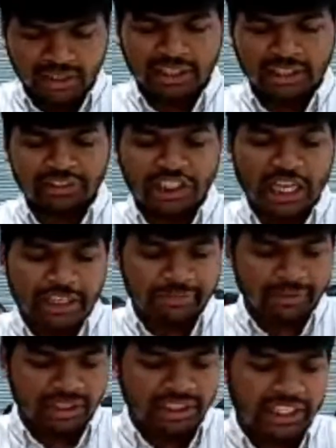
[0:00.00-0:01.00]
Uh, chart
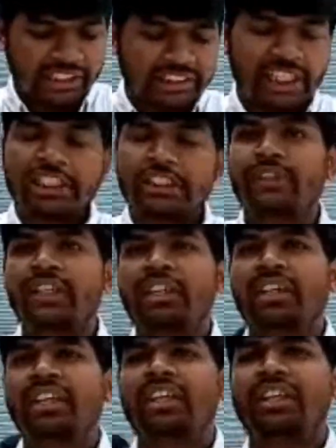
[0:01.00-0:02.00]
DI charts were
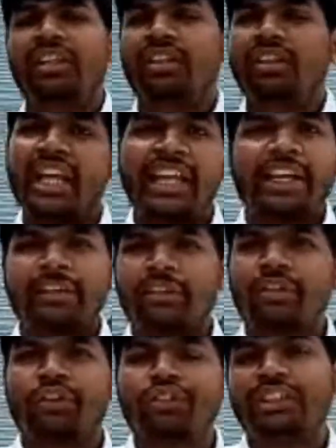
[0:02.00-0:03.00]
uh, direct
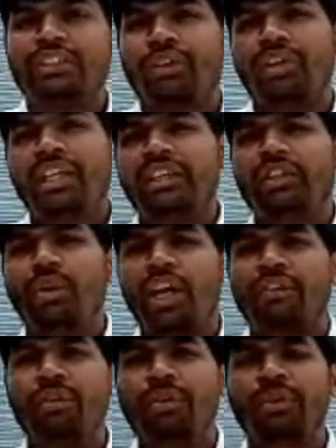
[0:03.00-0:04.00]
questions only. You
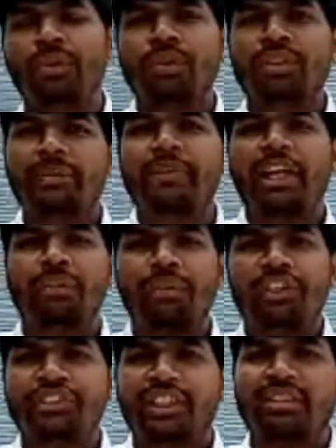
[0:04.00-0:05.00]
have to do some
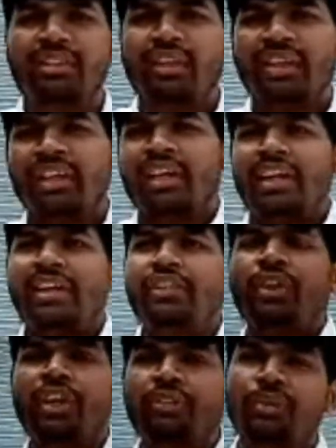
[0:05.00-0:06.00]
calculation.
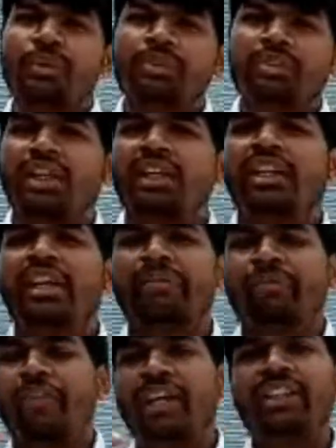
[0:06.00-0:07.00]
You have to uh,
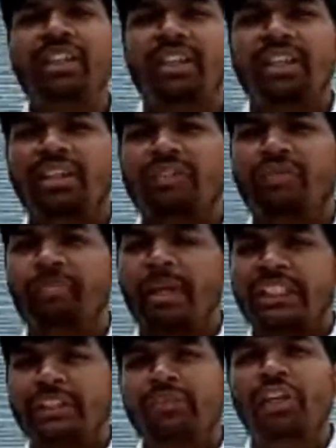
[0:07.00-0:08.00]
find the
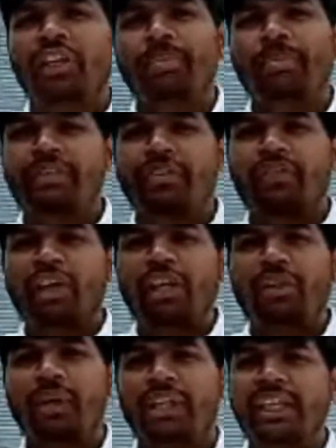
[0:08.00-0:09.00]
maximum value, minimum
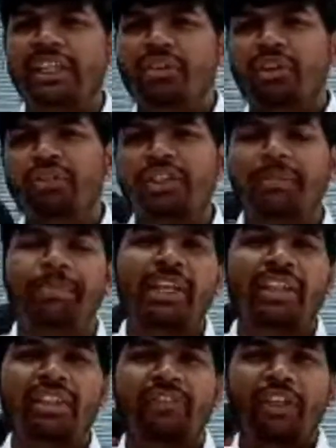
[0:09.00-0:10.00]
value, and then you have to
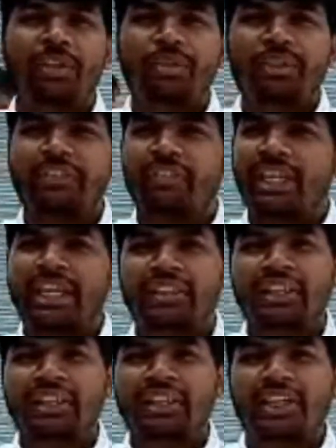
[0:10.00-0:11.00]
subtract the values and get
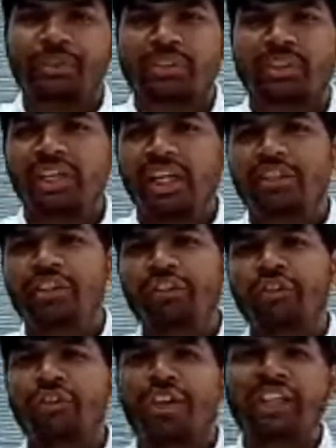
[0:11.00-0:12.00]
ratios. And you have
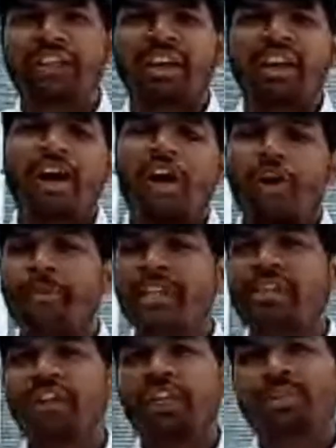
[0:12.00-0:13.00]
to find how
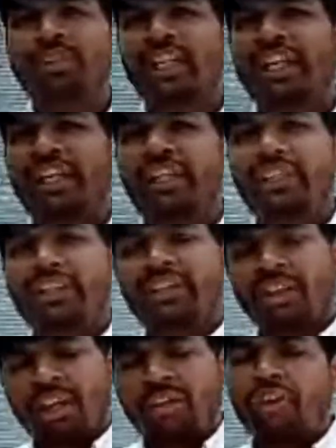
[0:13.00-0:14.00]
many values are greater than
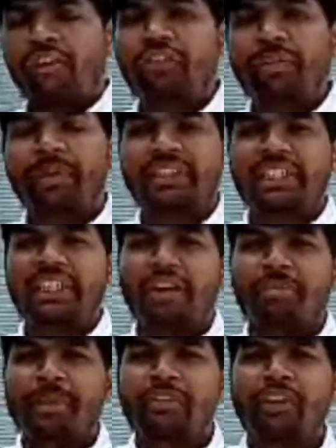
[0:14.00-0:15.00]
50%,
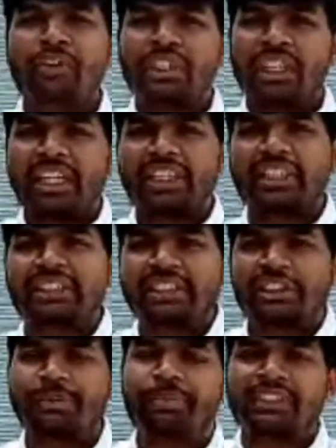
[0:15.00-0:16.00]
how many values are greater than
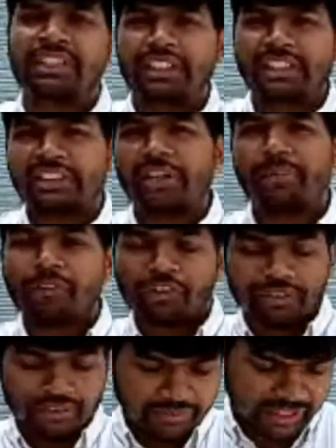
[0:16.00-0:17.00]
60%, these type of
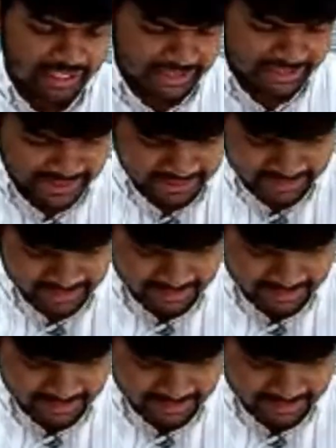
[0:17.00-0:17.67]
questions were asked.